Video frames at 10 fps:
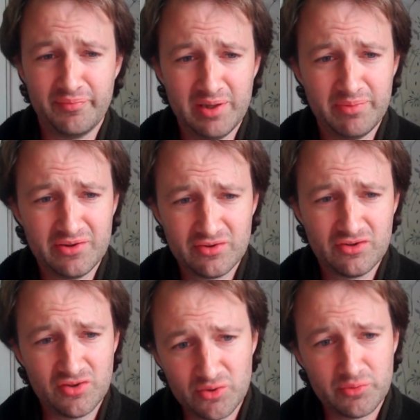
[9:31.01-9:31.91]
maybe
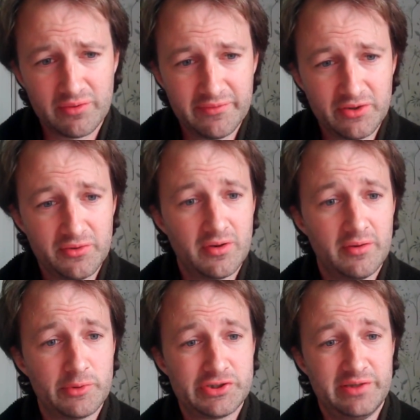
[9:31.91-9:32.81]
two of you are
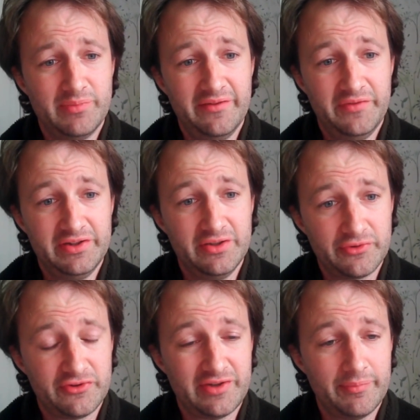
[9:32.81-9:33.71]
watching my
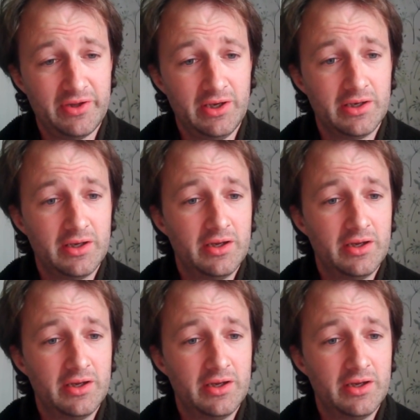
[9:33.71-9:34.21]
videos or something.